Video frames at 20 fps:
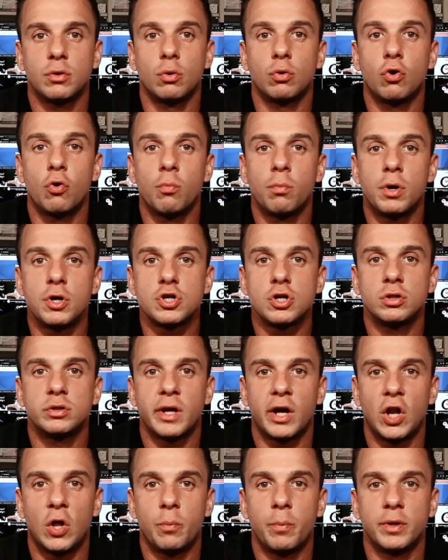or commercial
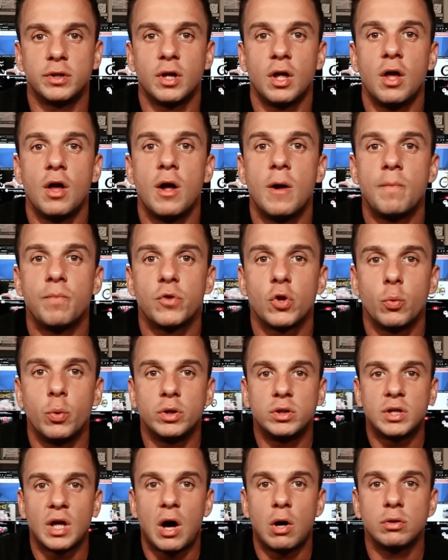development
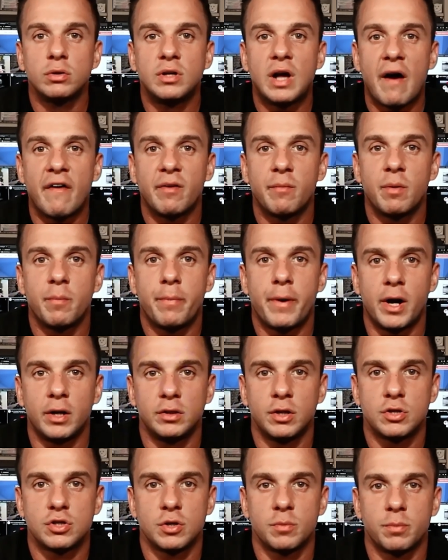without government
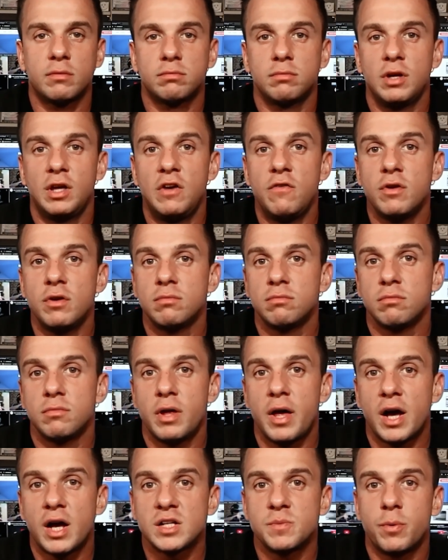partnership. Even
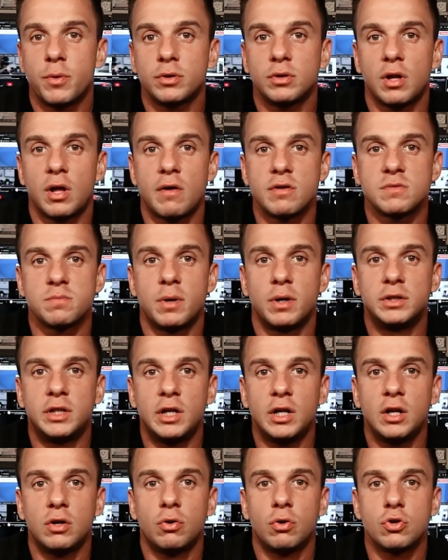export laws,
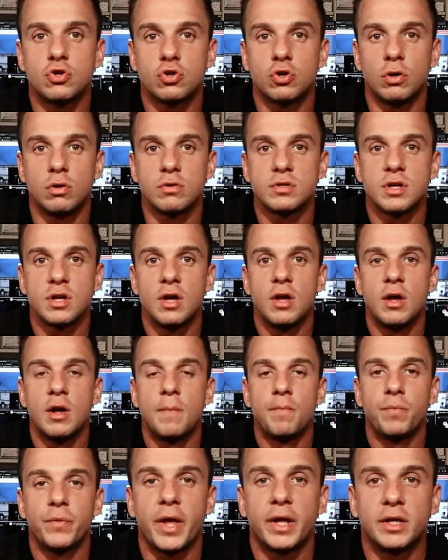material controls,
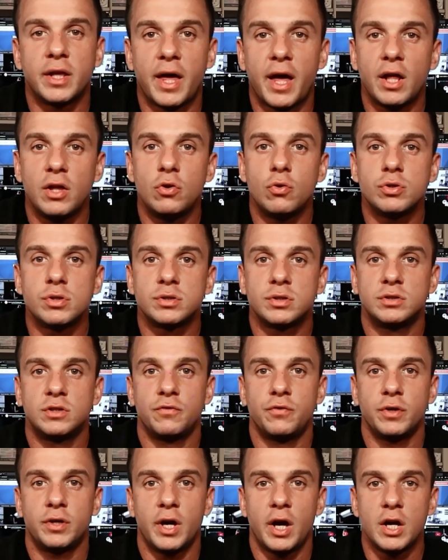and end-user
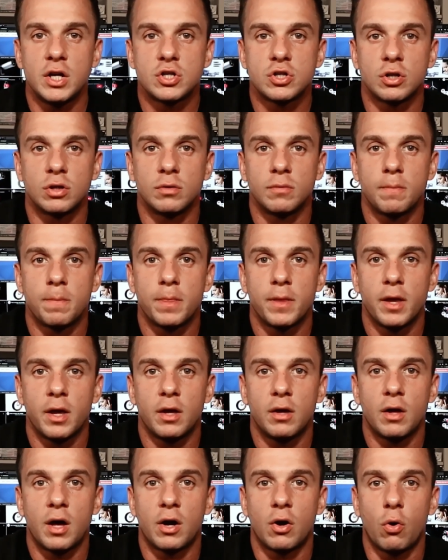certification
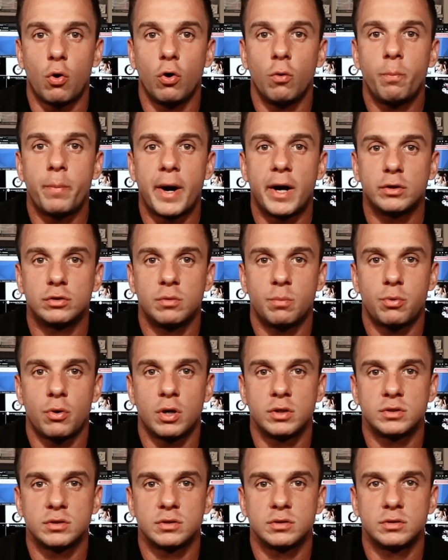are all part of the
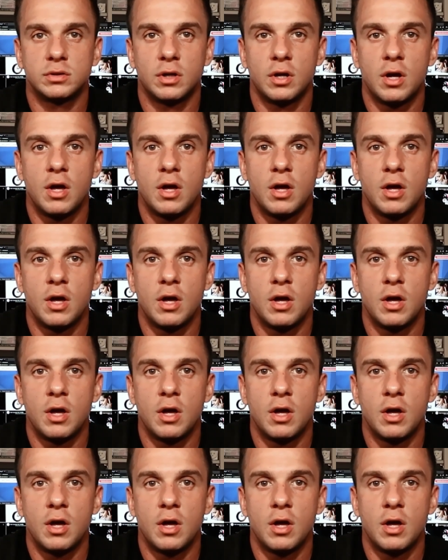process.